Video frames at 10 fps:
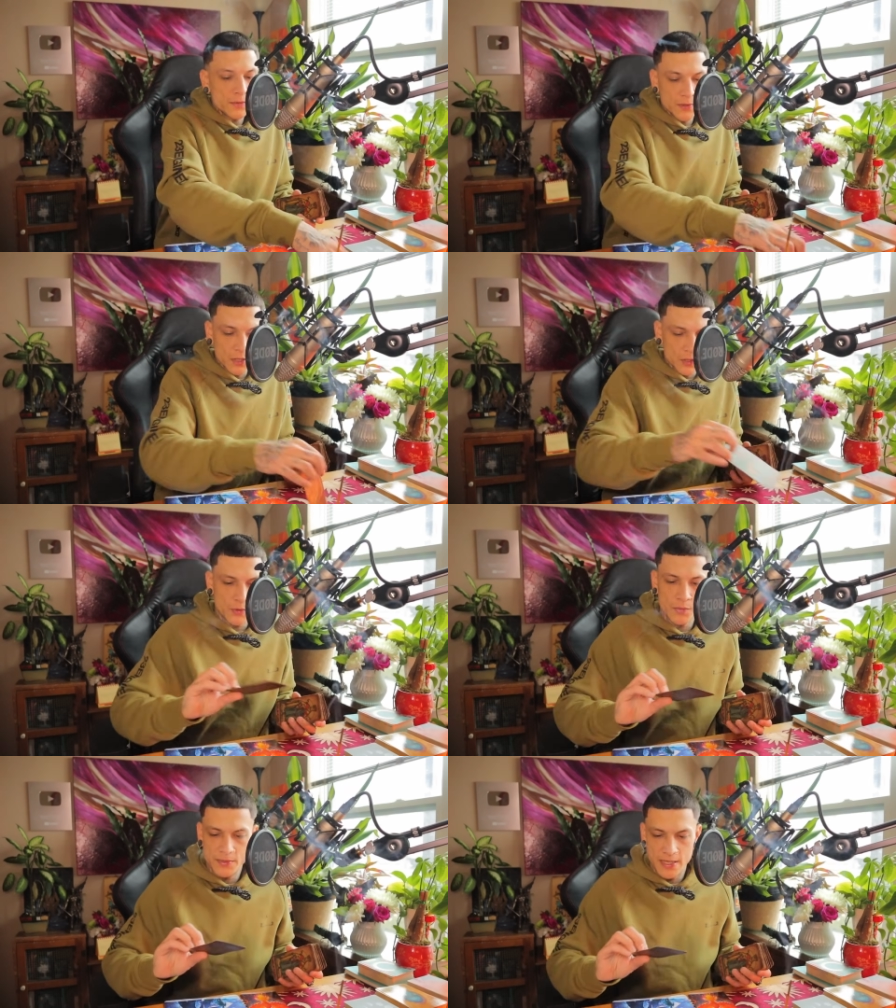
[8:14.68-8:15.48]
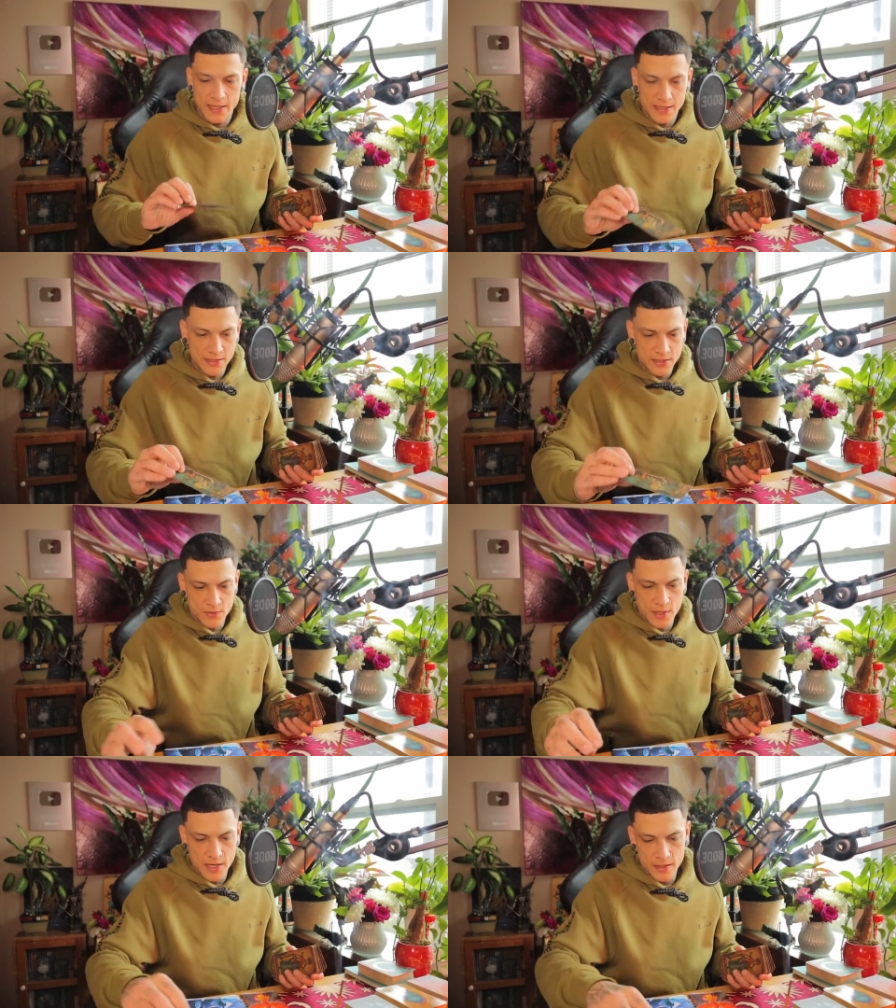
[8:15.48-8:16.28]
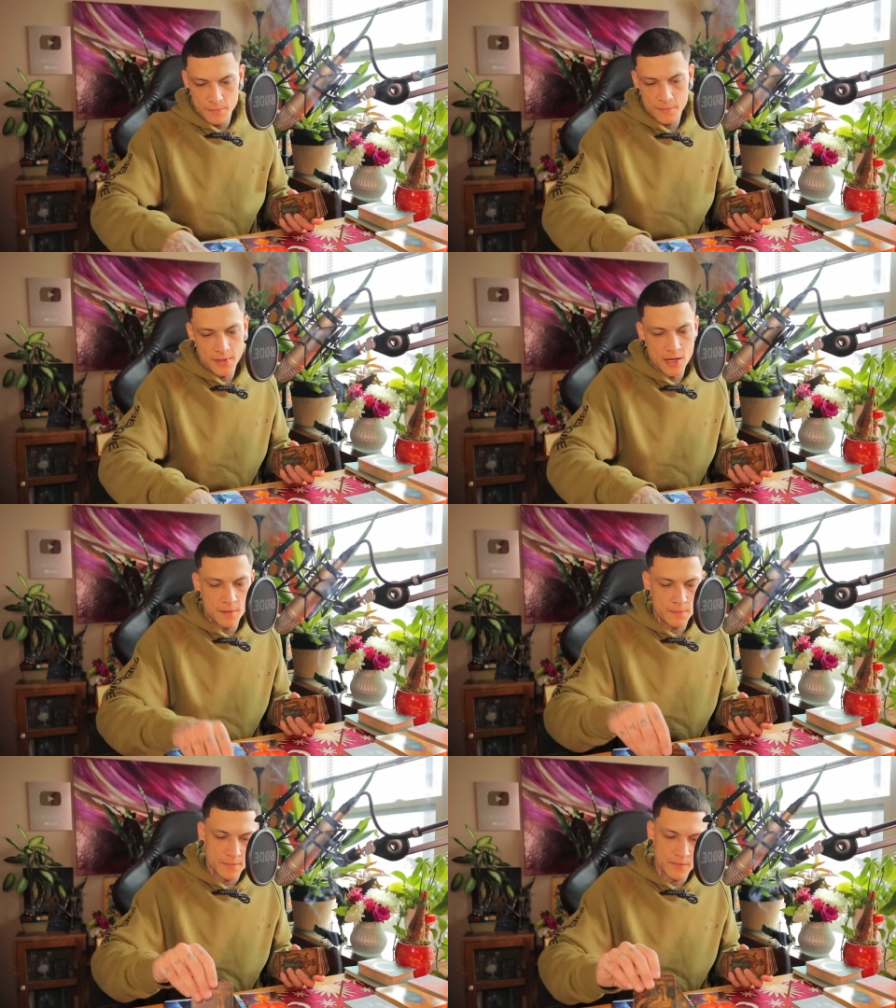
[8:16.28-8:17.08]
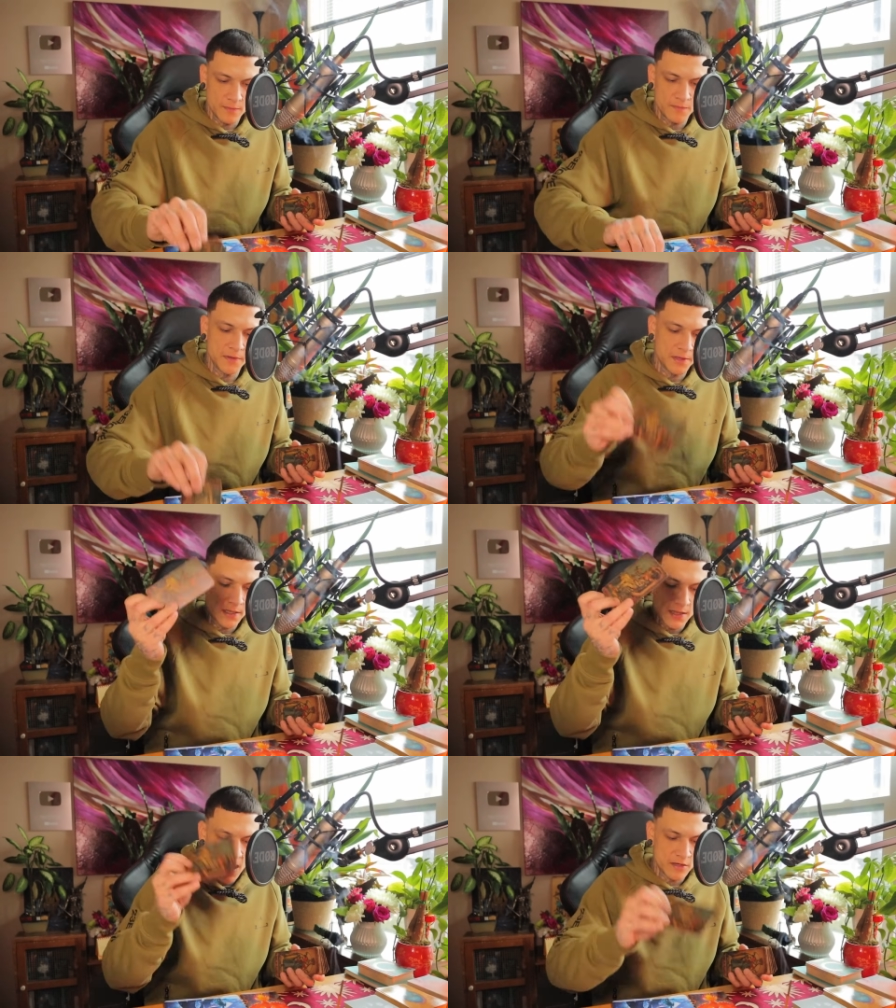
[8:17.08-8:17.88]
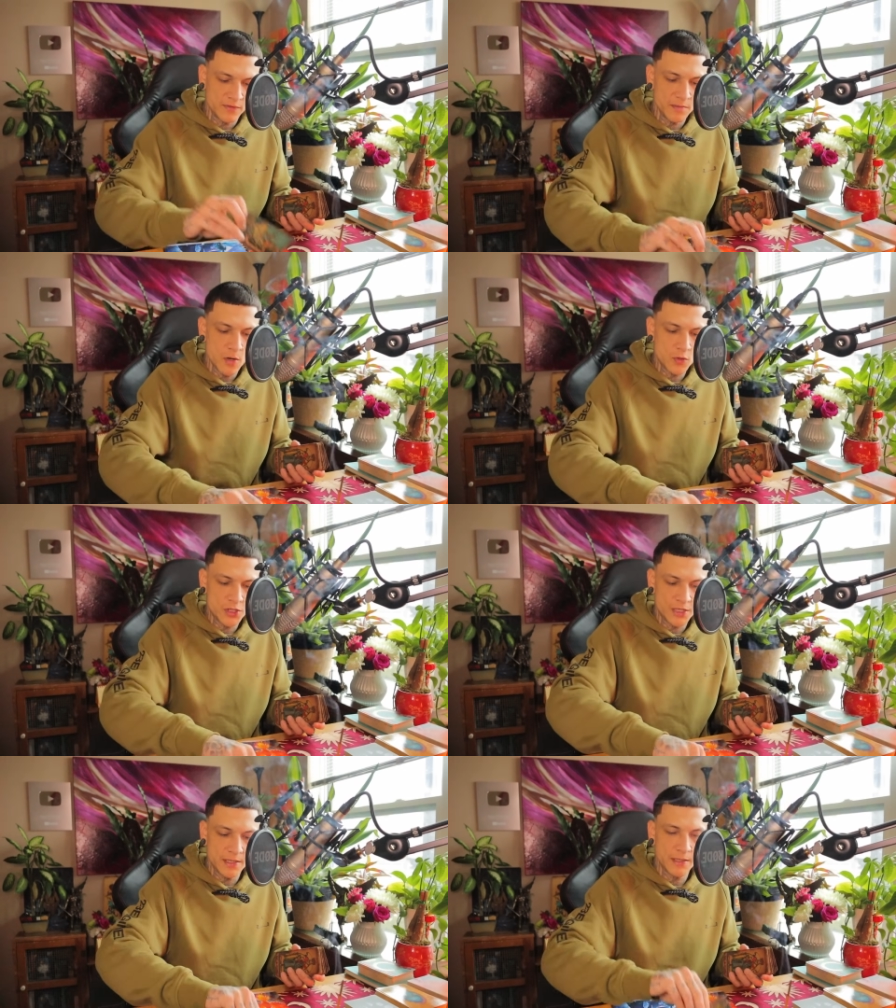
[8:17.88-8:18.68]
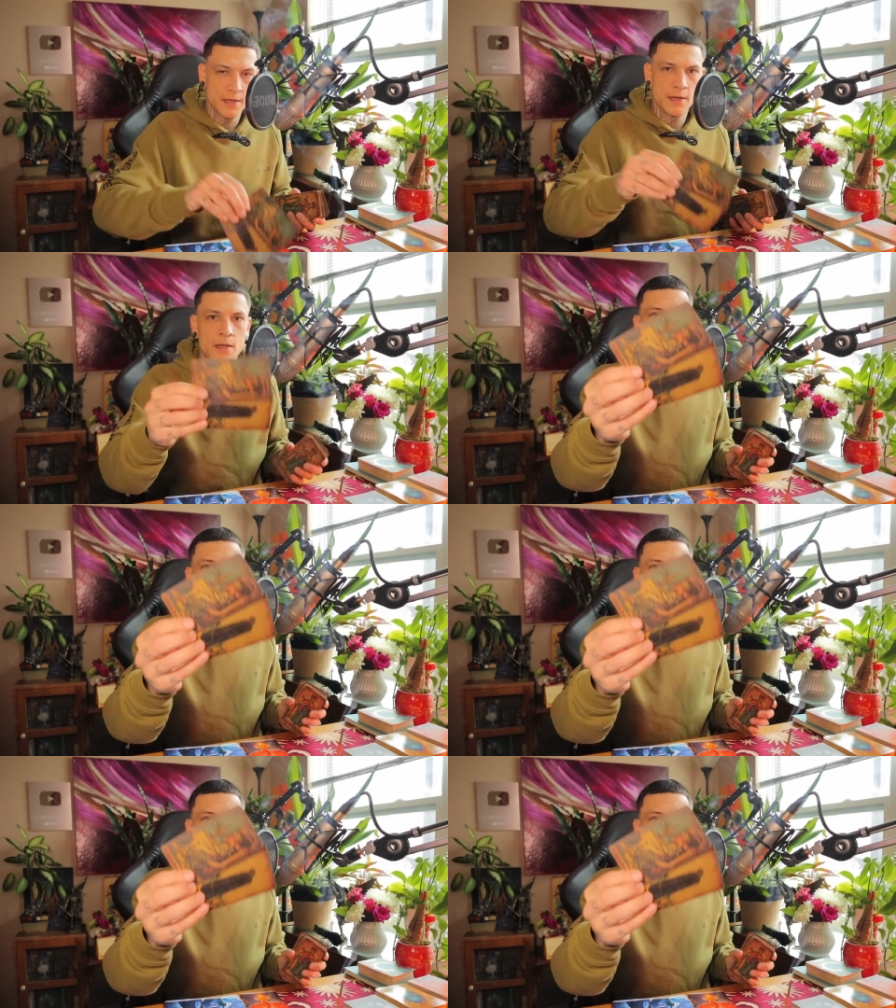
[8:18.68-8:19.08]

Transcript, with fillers: The good old days, right? Yep, feeling a lot of emotion